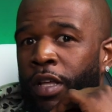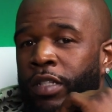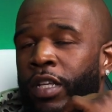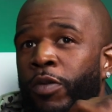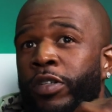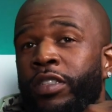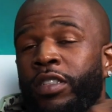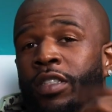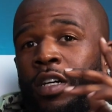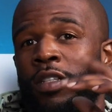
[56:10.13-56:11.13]
So we was
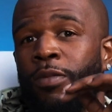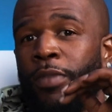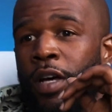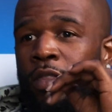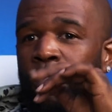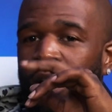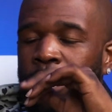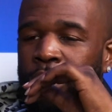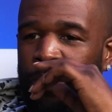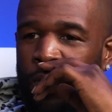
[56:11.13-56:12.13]
just talking about the way
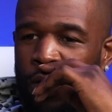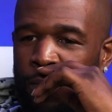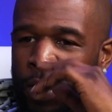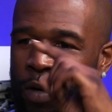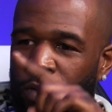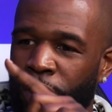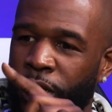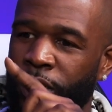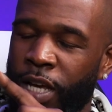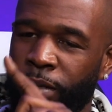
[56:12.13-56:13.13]
of the superior man, and one of
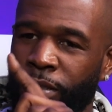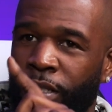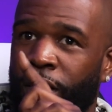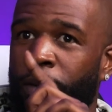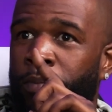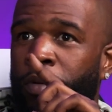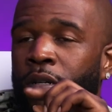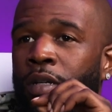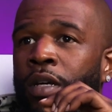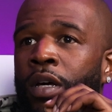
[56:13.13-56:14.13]
the chapters in that
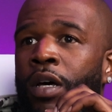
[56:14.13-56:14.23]
book.